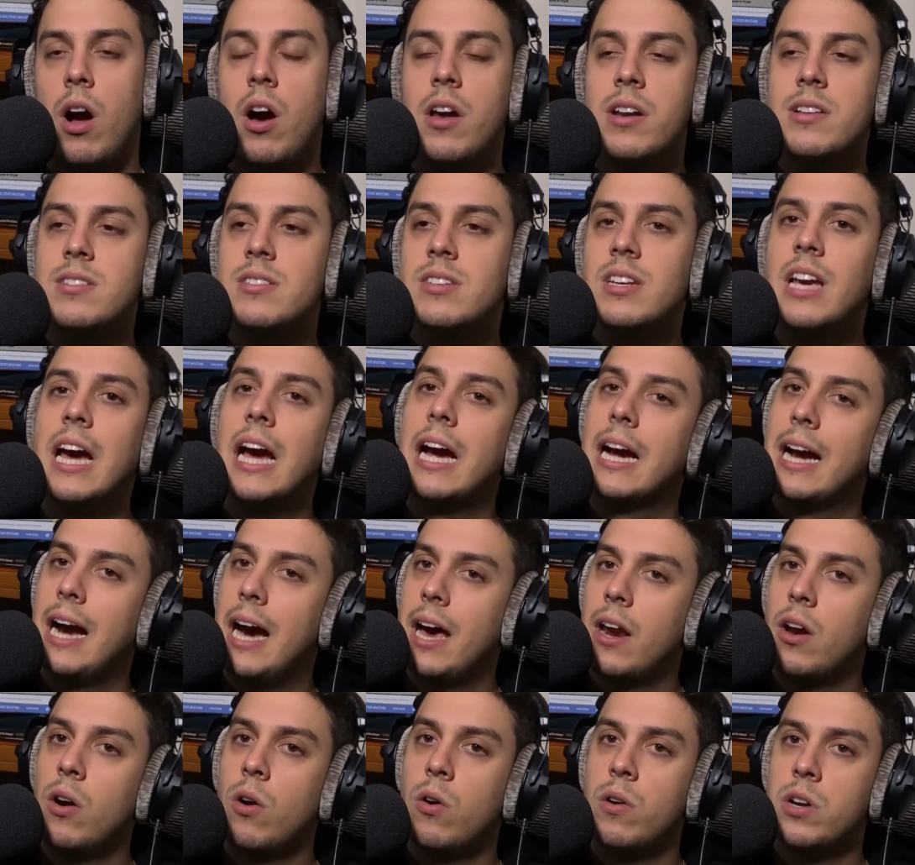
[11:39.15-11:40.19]
Honestly, I
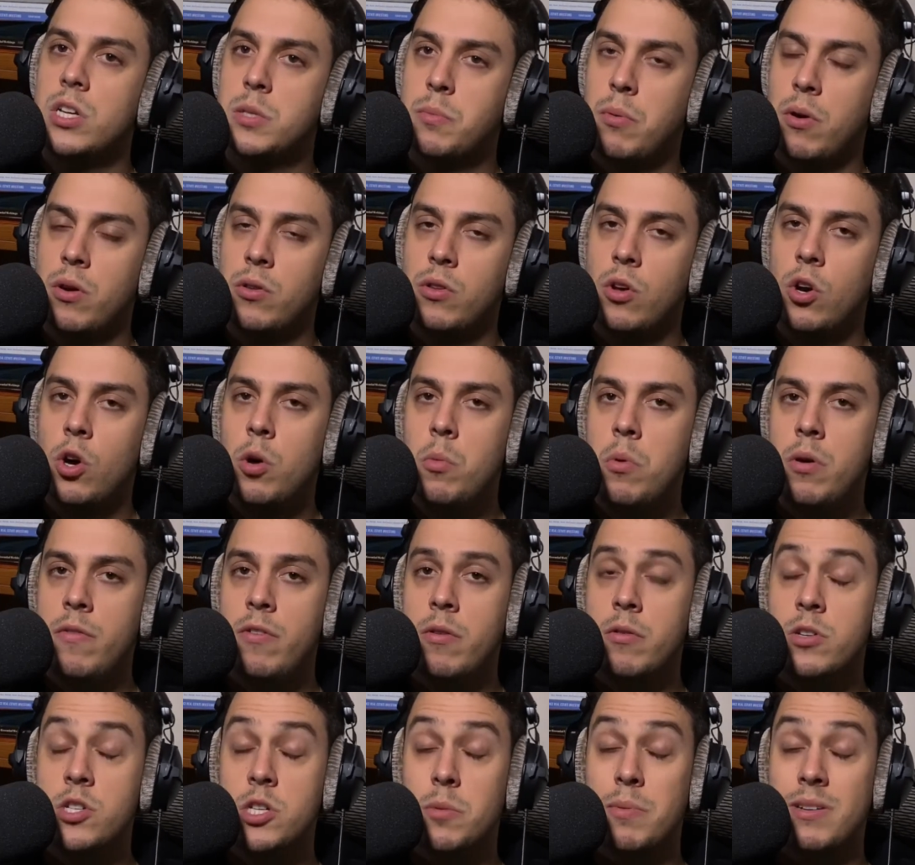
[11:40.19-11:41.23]
kind of already spoiled the whole
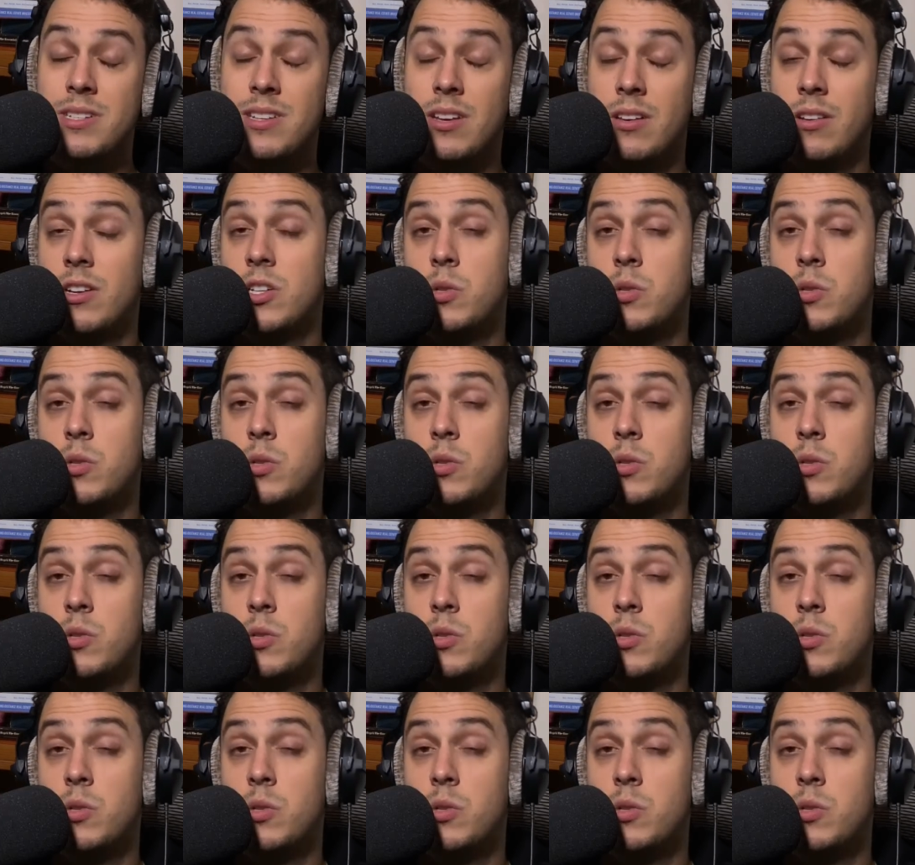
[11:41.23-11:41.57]
movie just by telling